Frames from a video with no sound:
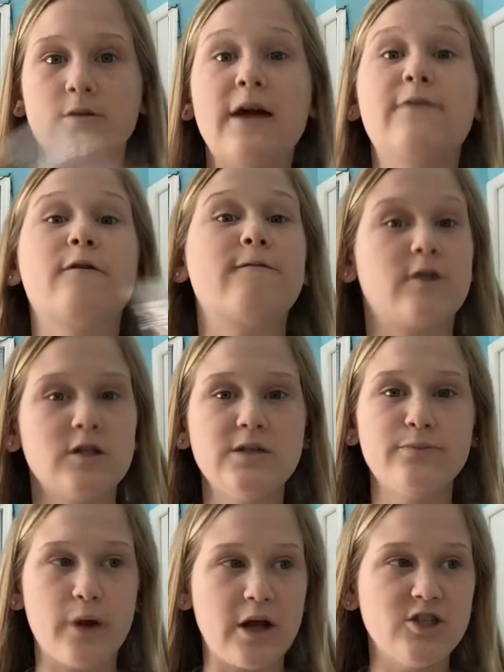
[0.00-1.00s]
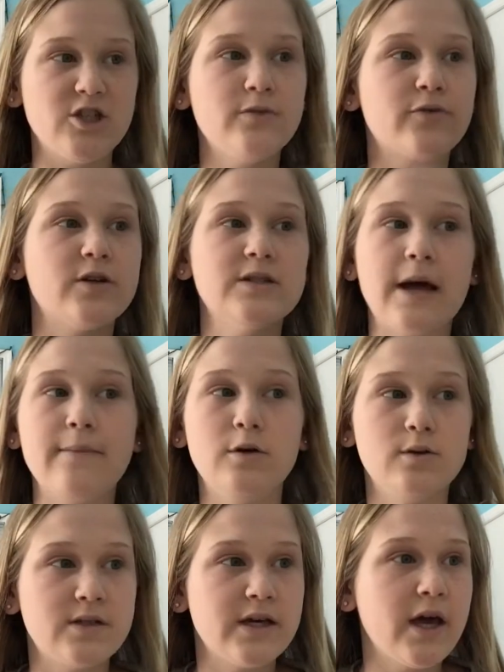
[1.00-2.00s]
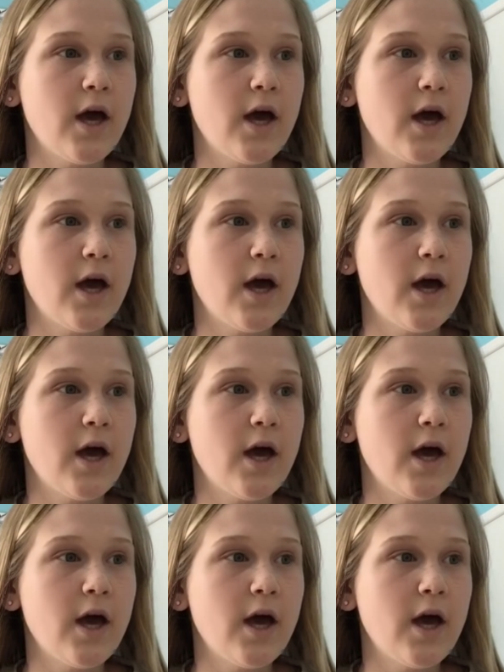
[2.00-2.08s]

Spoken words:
Like, for first impression, first time using